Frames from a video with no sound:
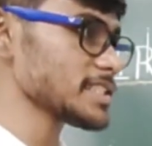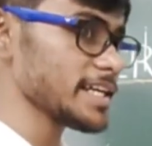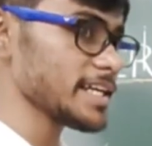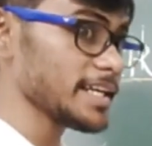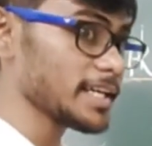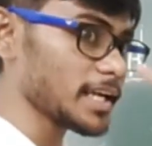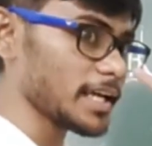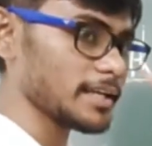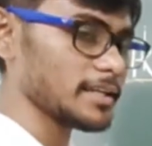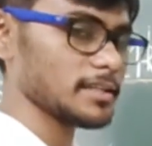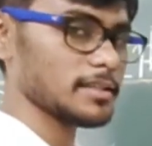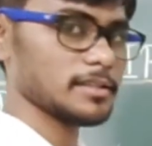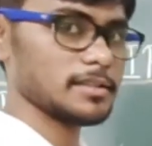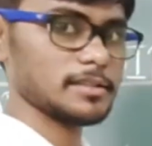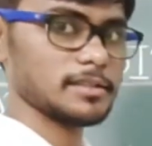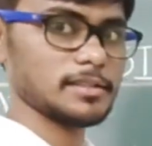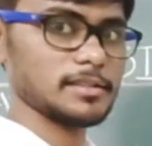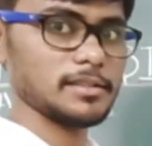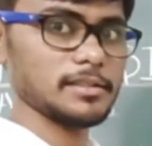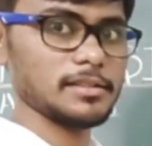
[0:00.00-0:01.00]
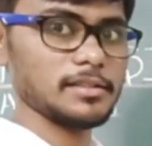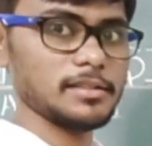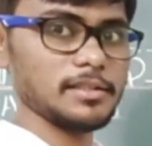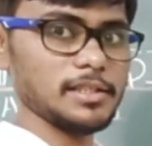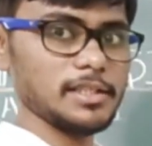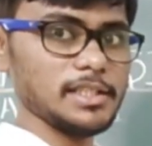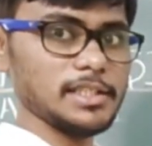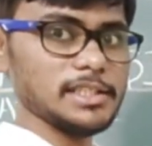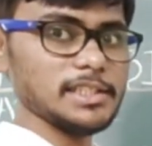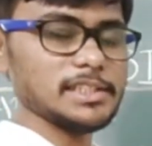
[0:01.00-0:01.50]
straight line.
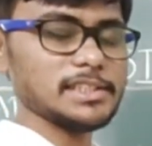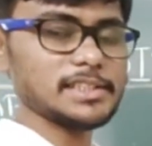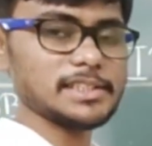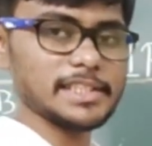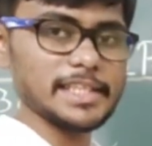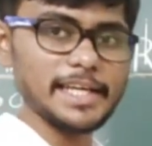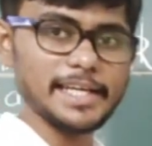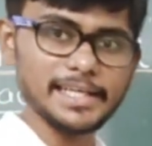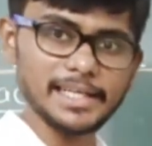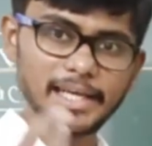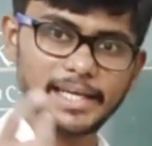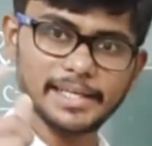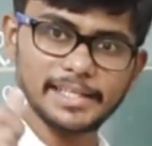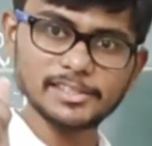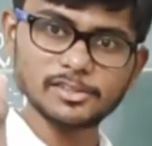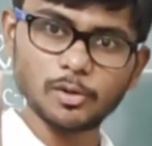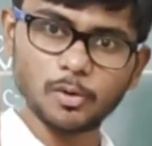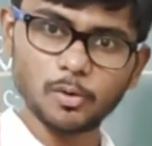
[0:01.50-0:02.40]
Straight line is the